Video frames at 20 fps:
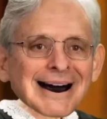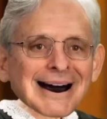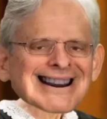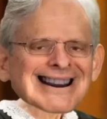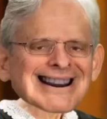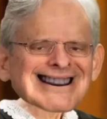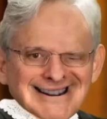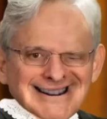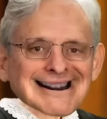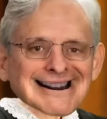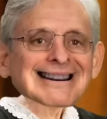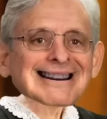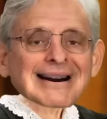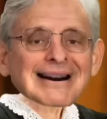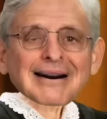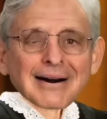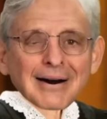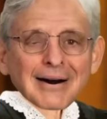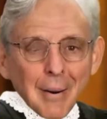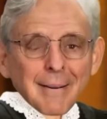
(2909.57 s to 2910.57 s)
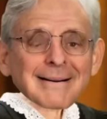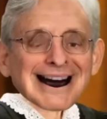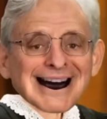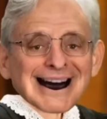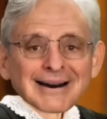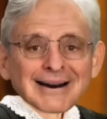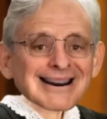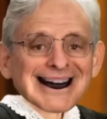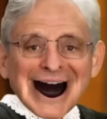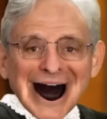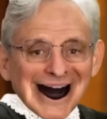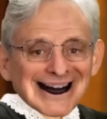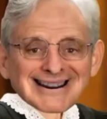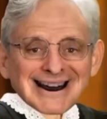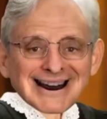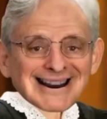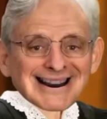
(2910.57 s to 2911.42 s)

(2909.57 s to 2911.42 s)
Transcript: Is this the show me your taxes